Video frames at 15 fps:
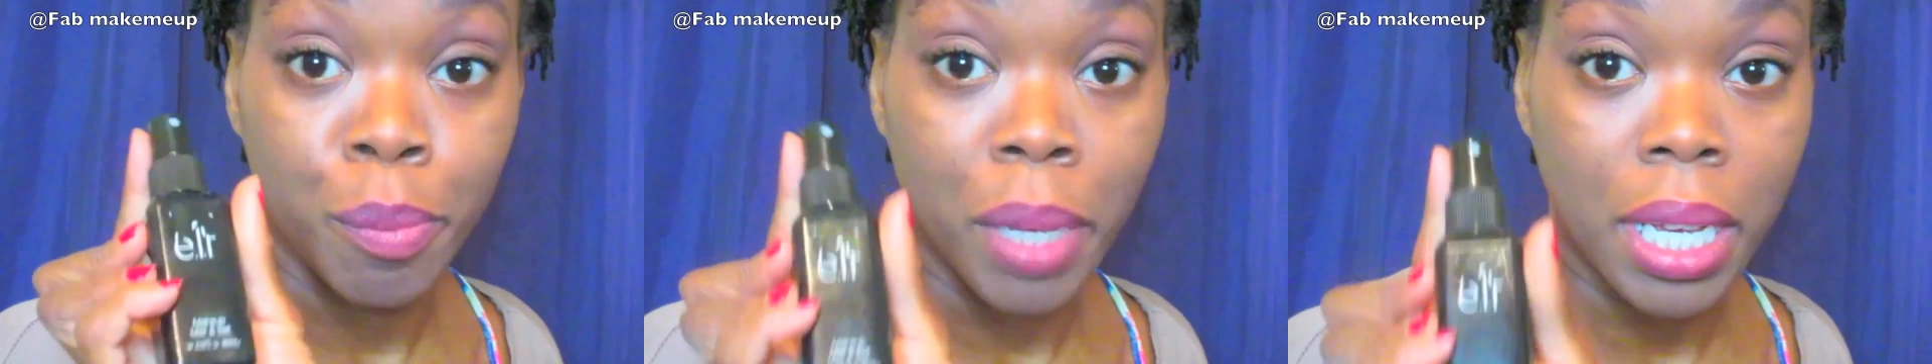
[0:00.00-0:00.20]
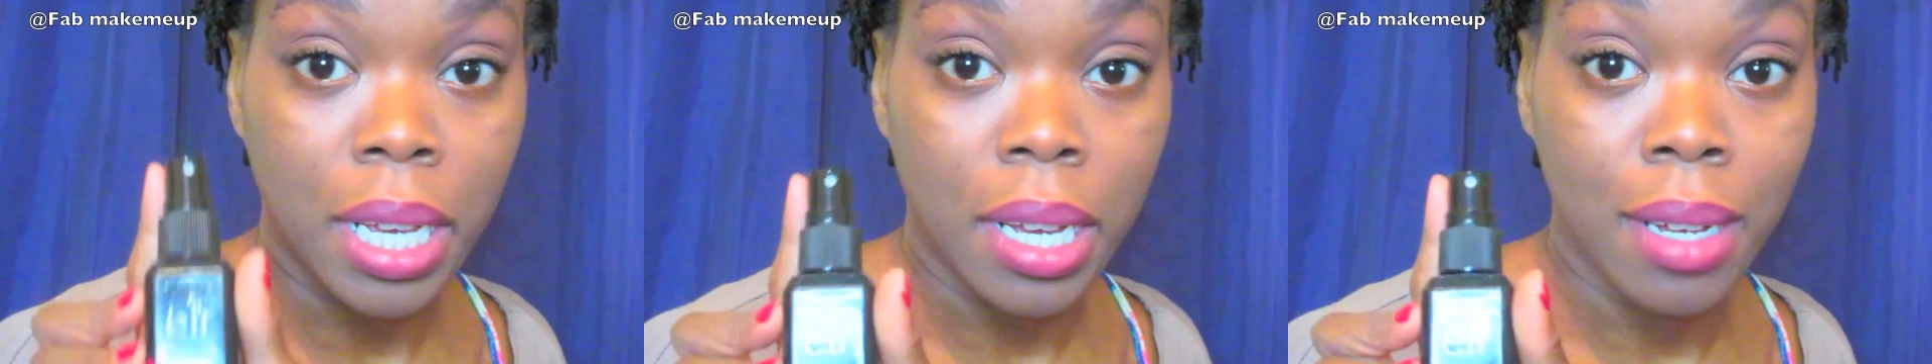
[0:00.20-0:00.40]

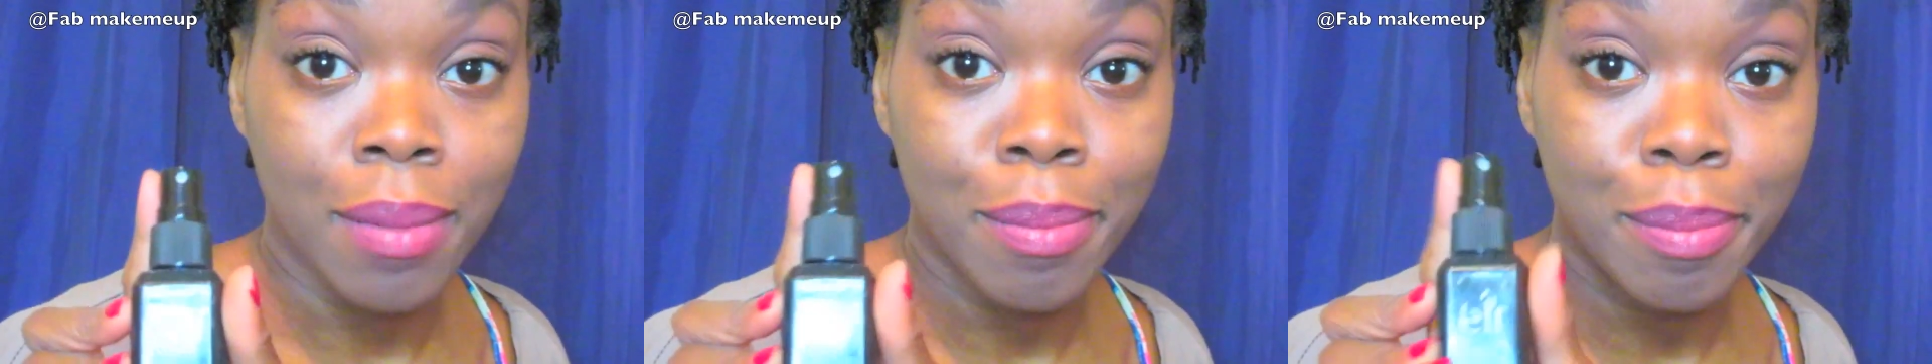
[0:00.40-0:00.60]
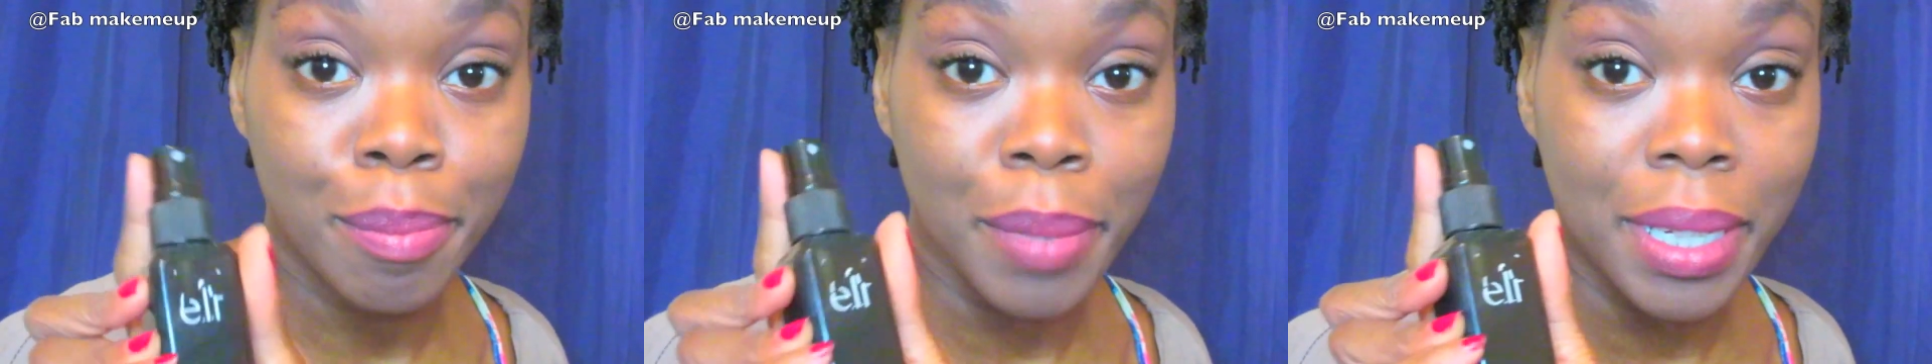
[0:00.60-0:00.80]

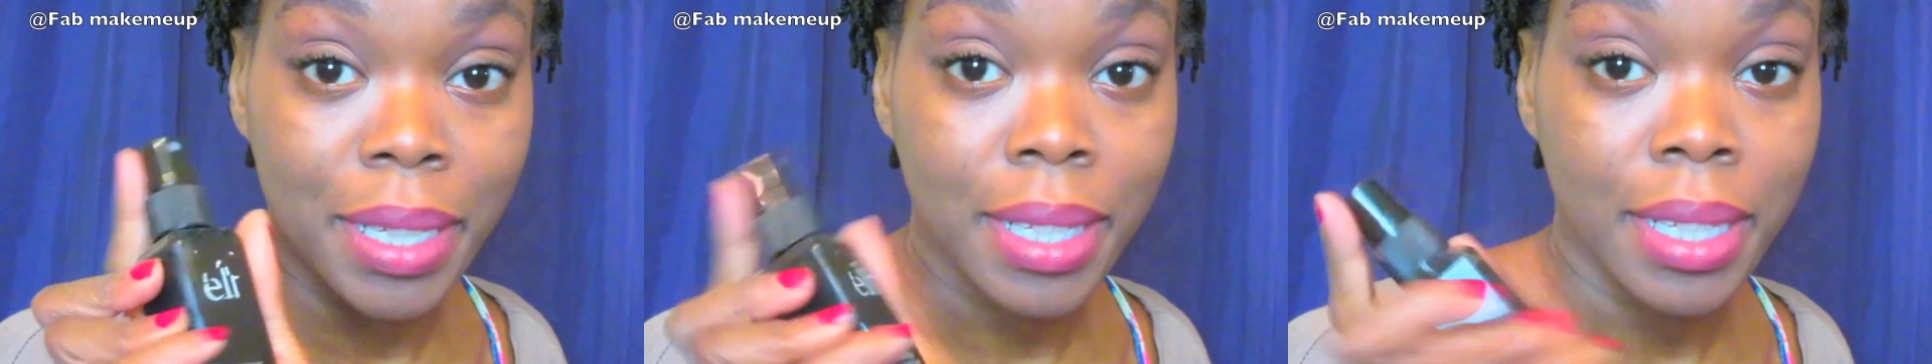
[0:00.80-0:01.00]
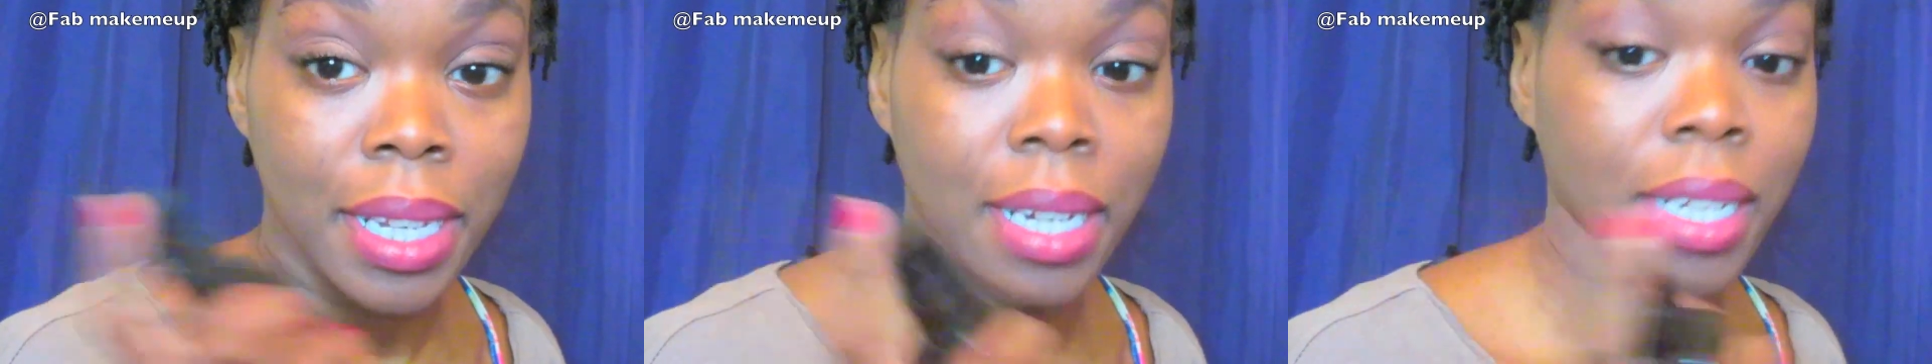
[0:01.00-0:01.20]
Makeup
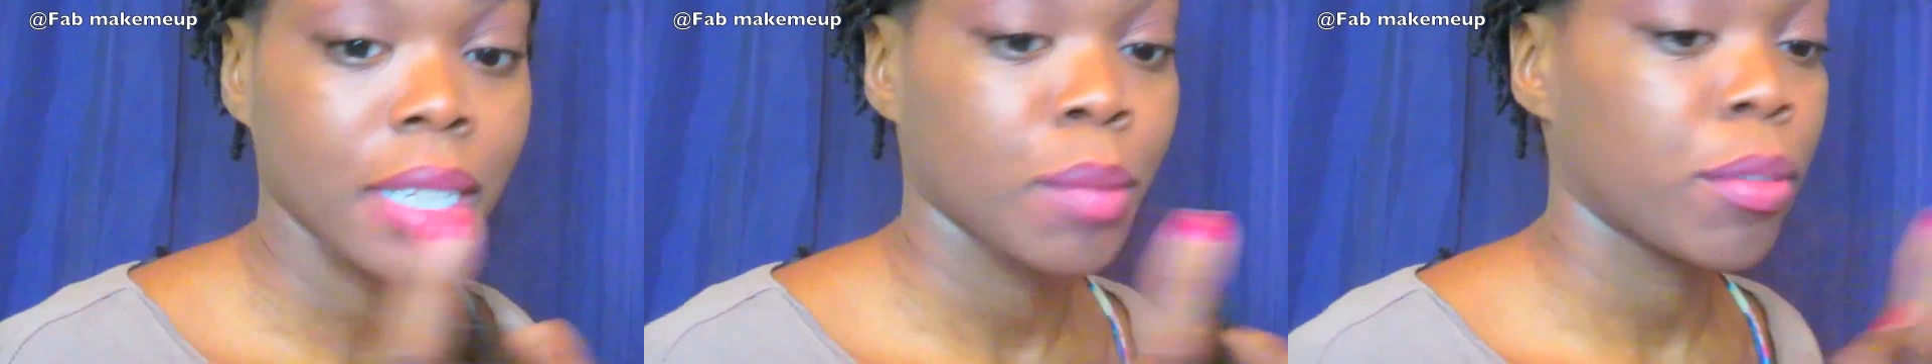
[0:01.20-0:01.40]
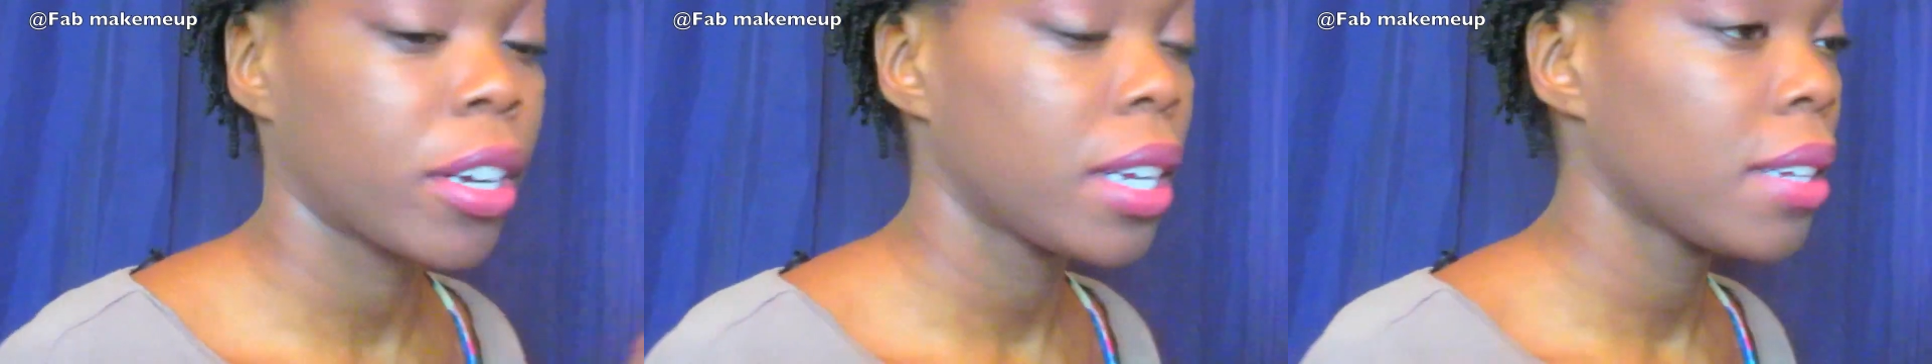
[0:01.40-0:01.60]
Mist Setting
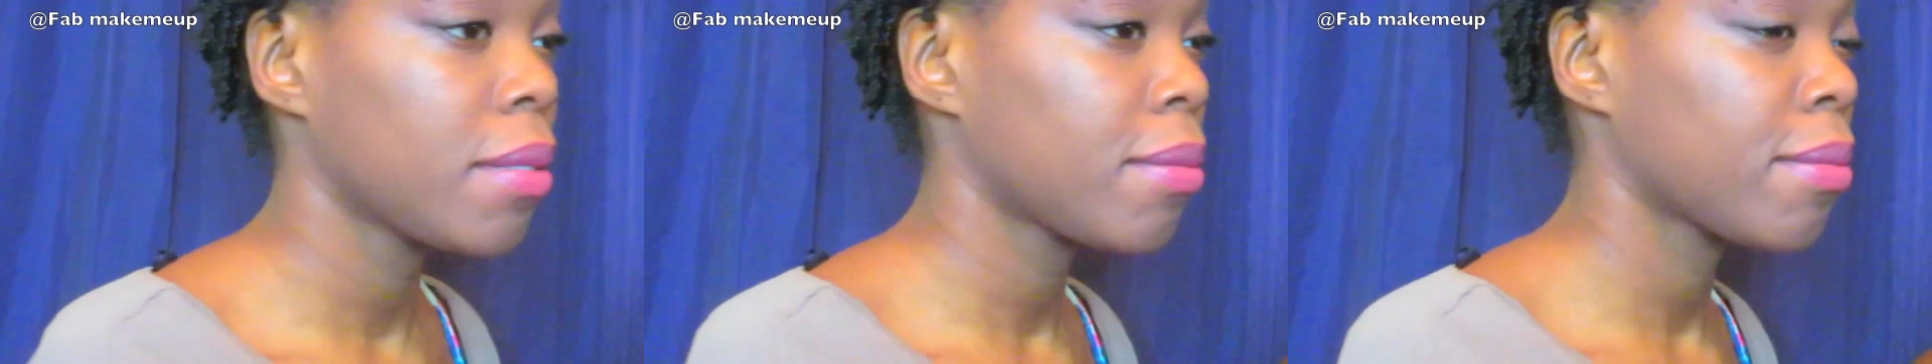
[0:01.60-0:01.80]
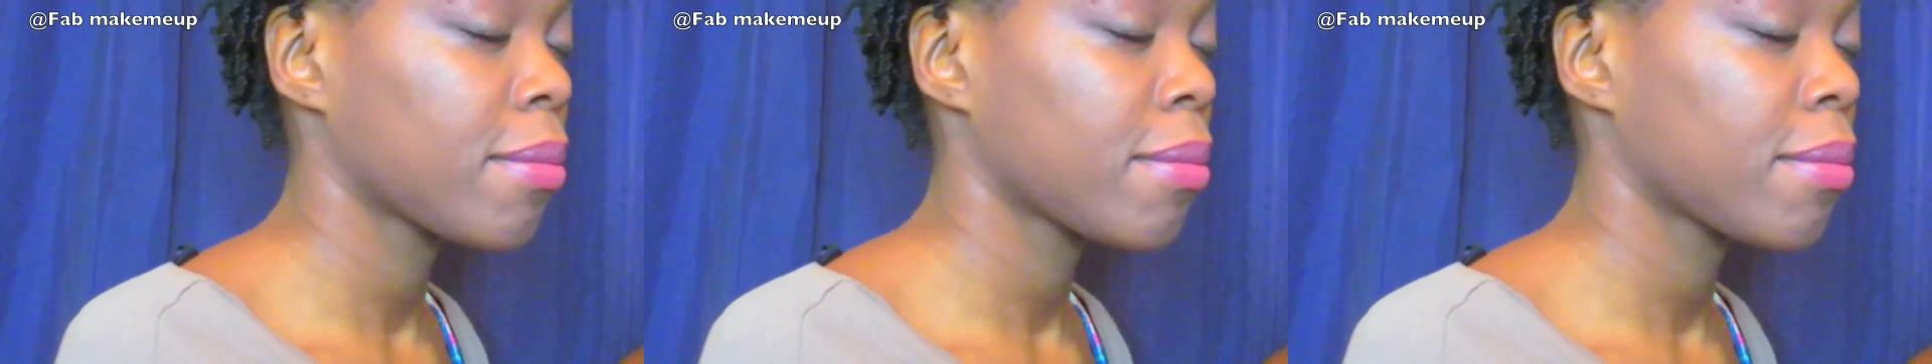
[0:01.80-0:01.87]
Spray.